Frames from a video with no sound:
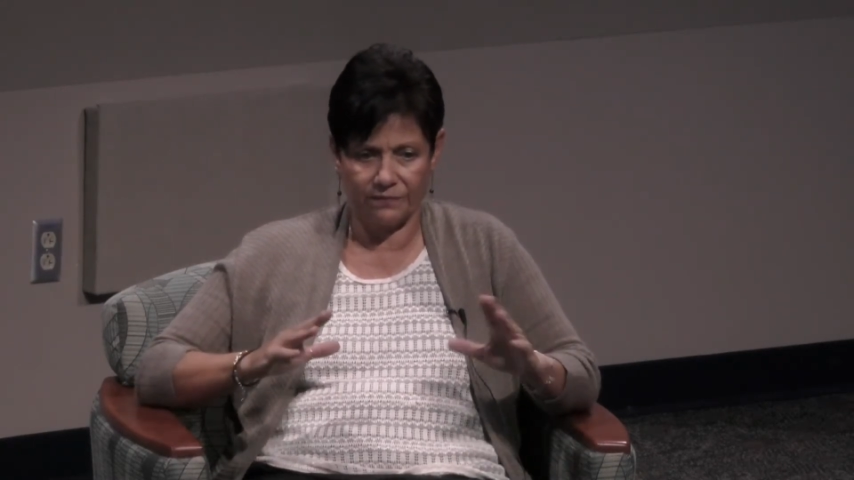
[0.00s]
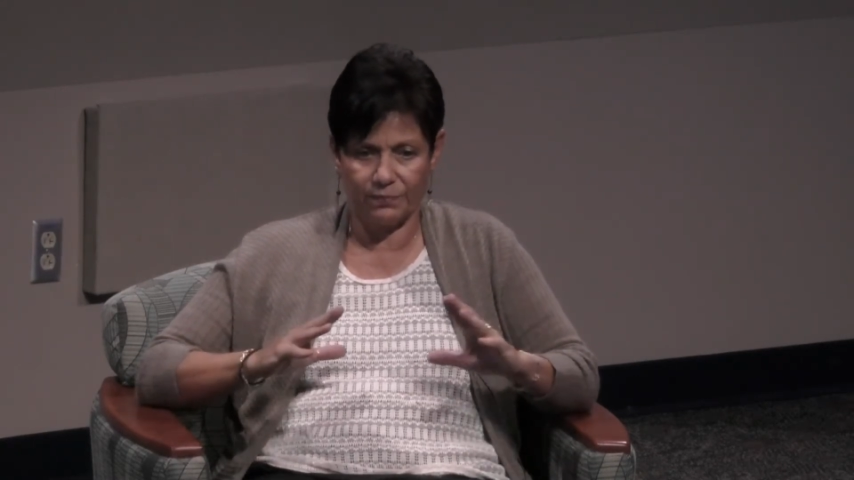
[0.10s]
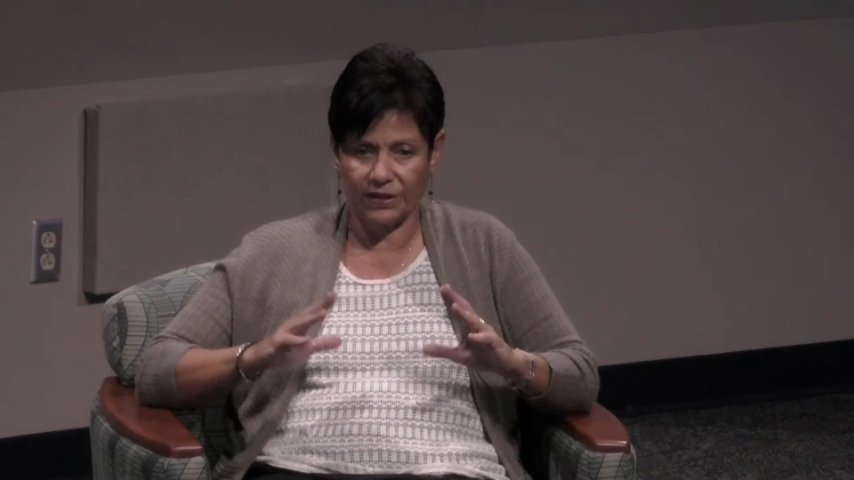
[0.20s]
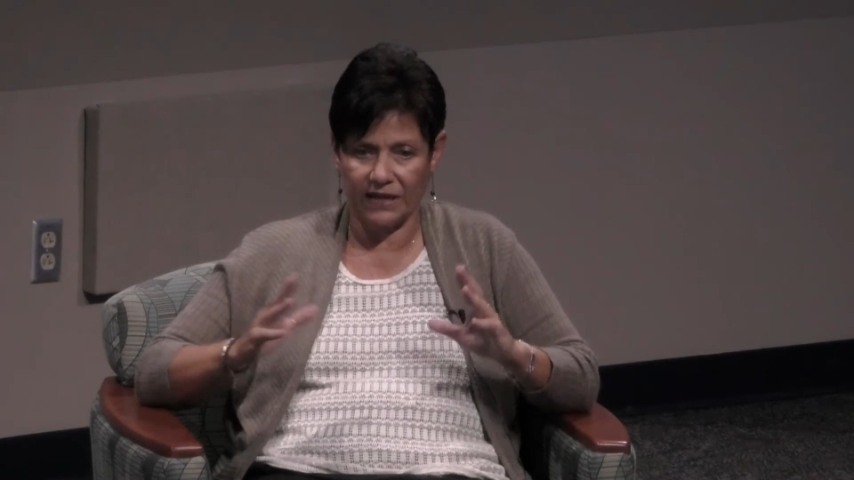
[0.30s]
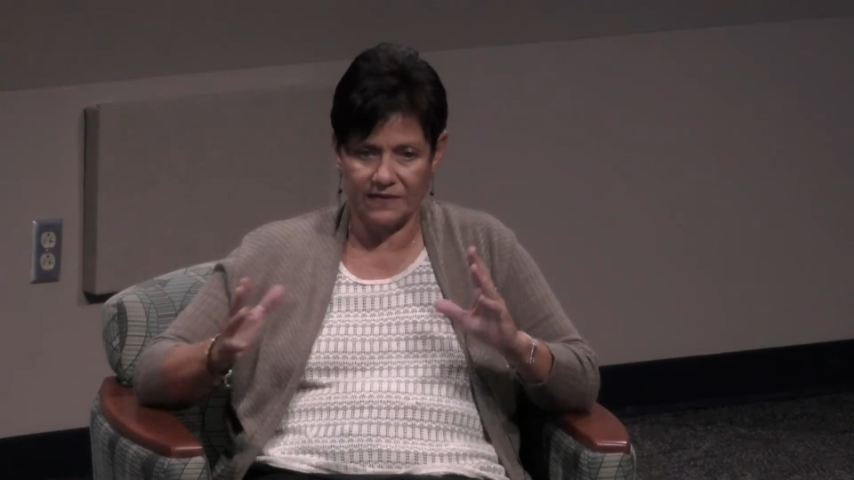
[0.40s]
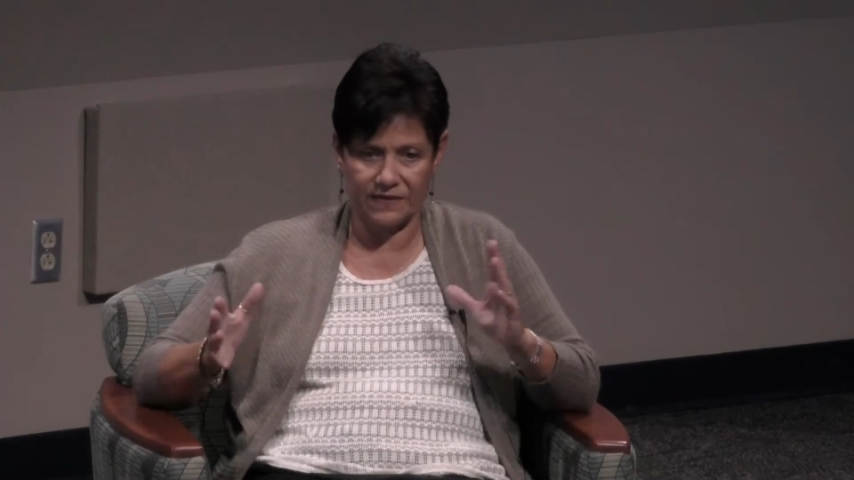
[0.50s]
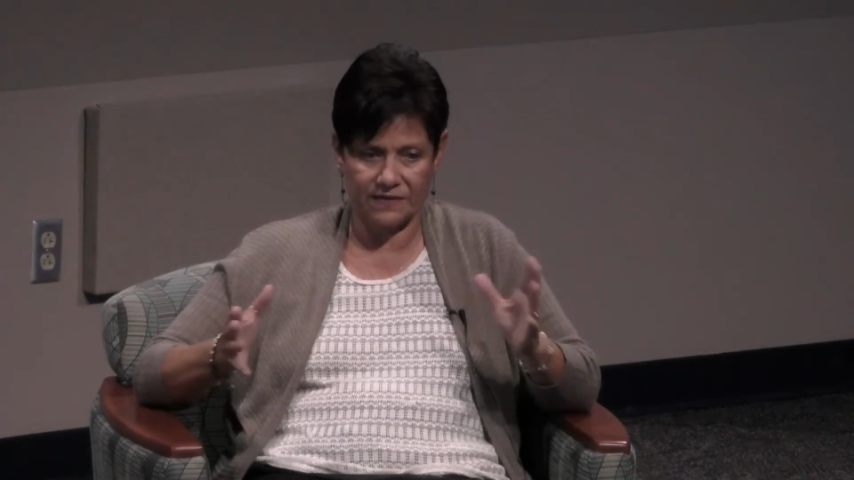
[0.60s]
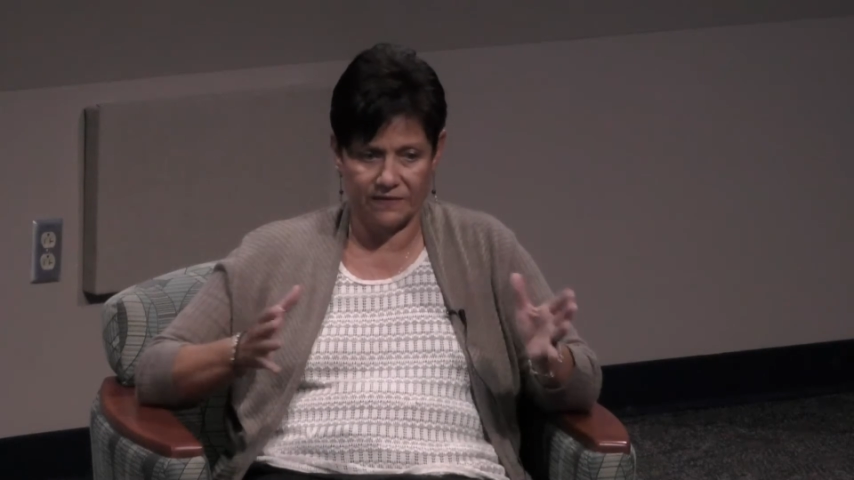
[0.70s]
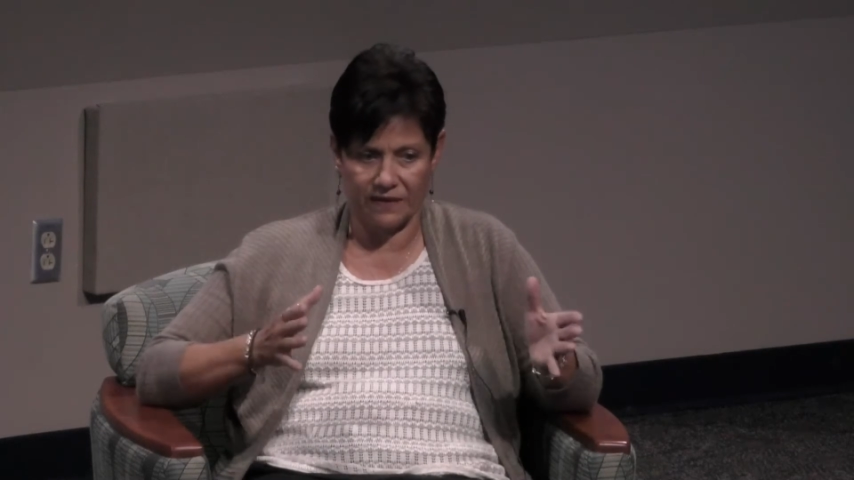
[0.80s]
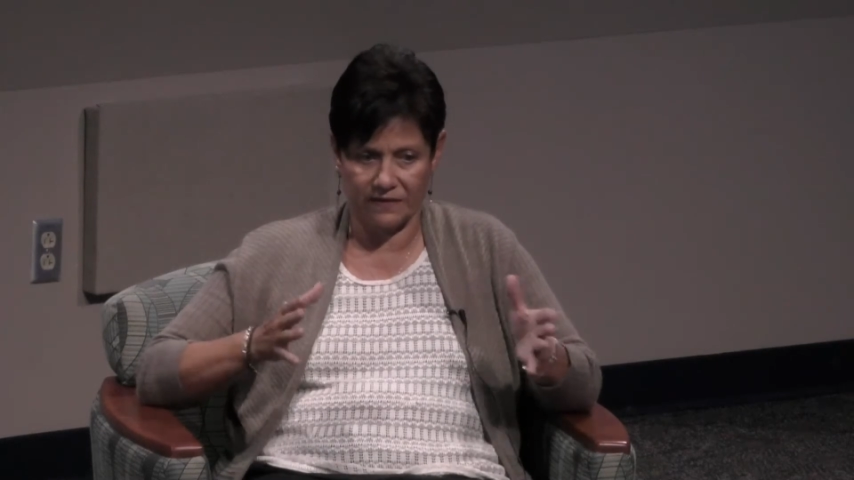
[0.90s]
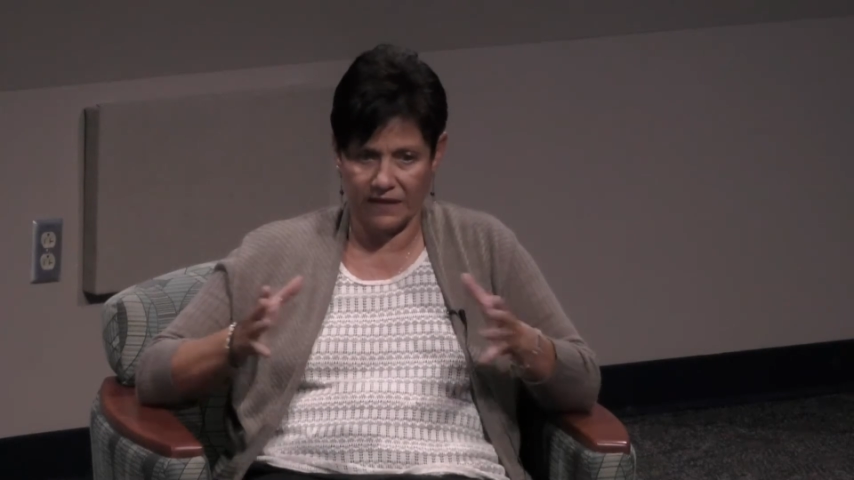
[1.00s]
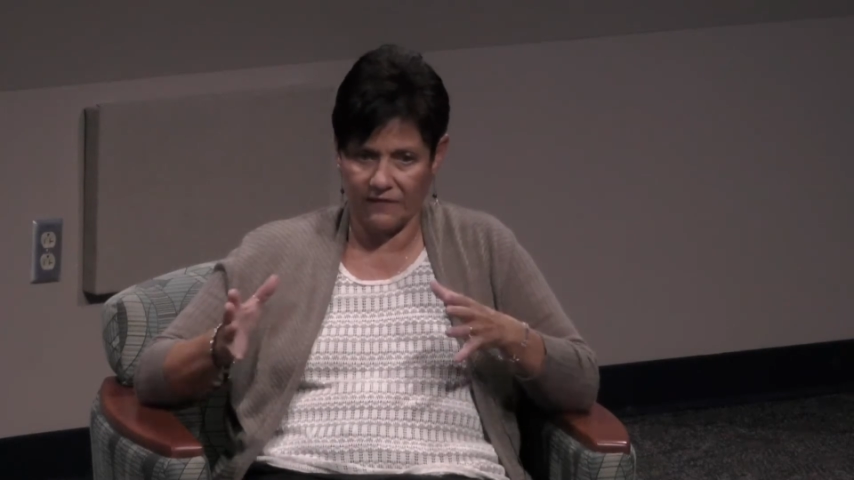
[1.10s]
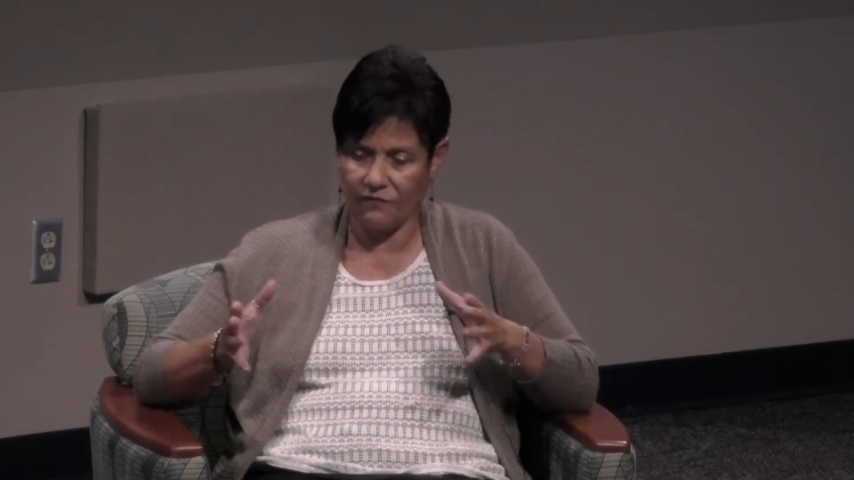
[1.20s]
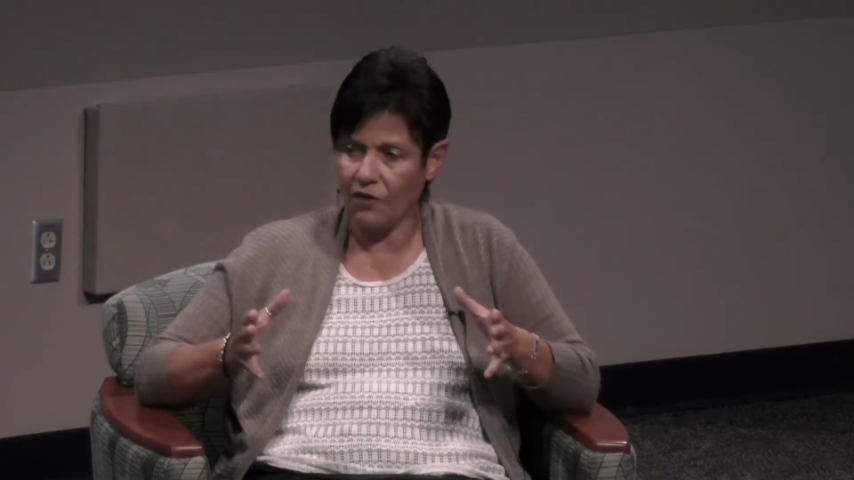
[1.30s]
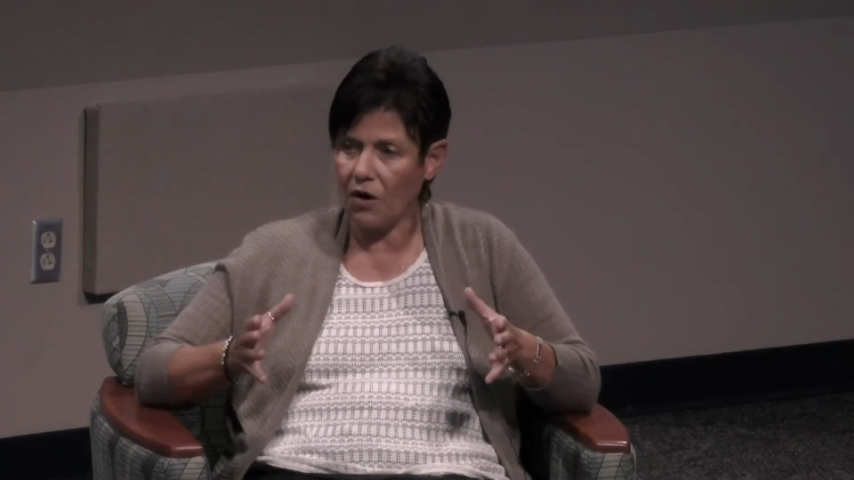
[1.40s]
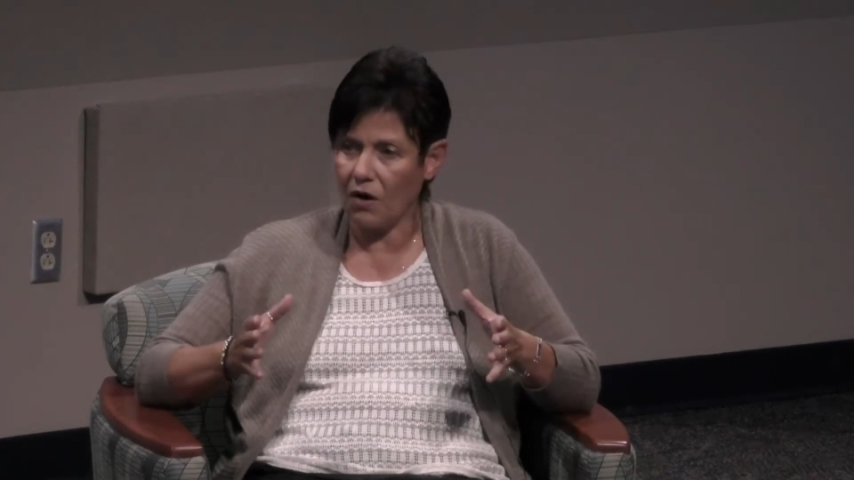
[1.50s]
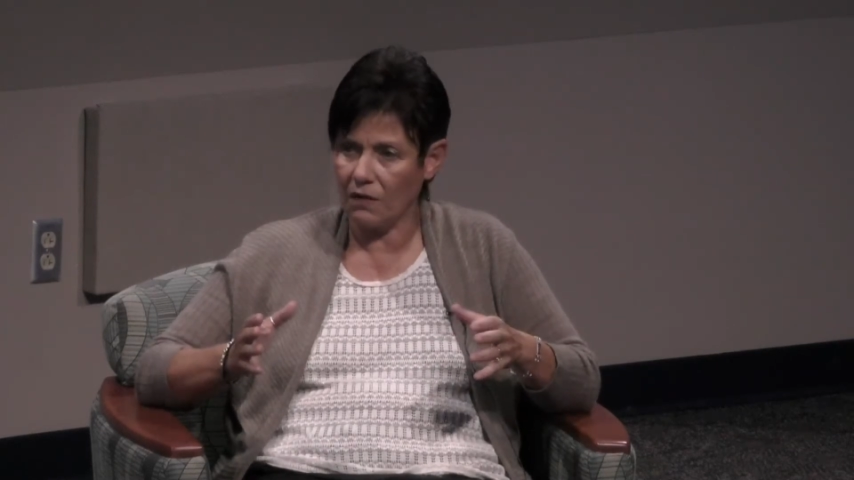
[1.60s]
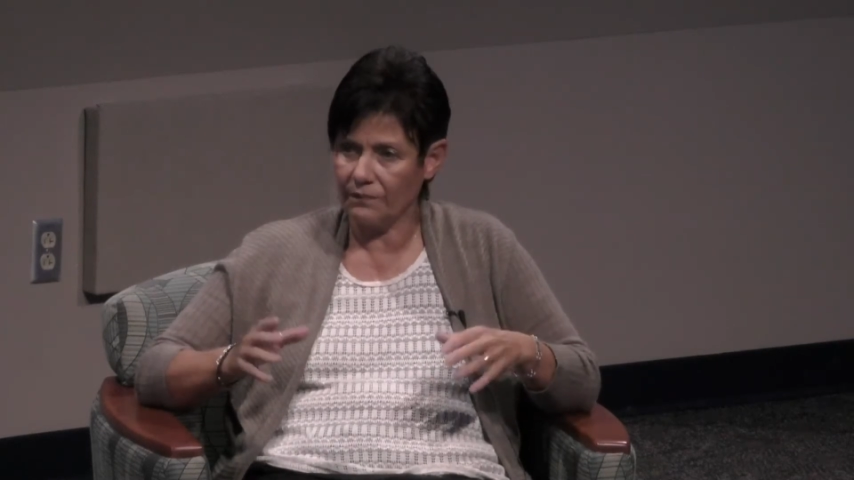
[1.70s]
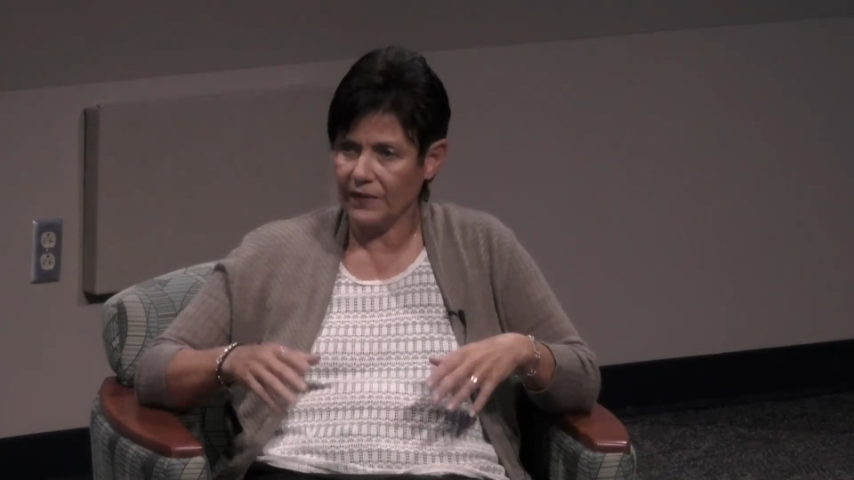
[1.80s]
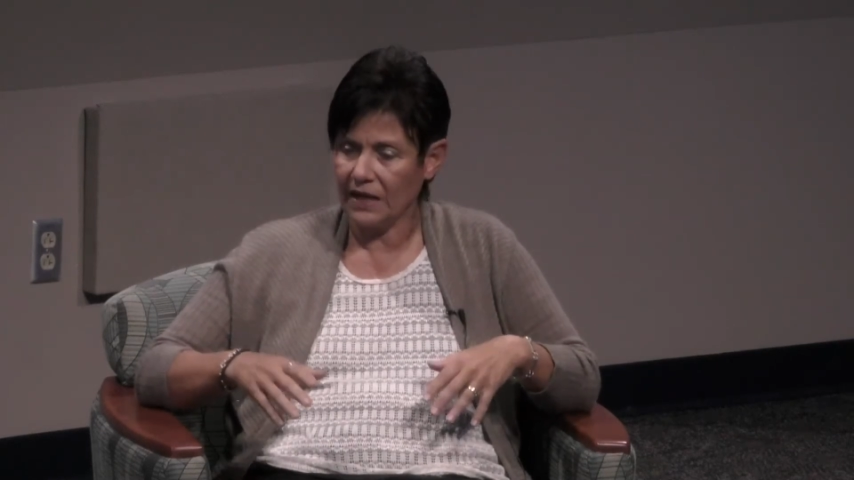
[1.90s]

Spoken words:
places that they fall.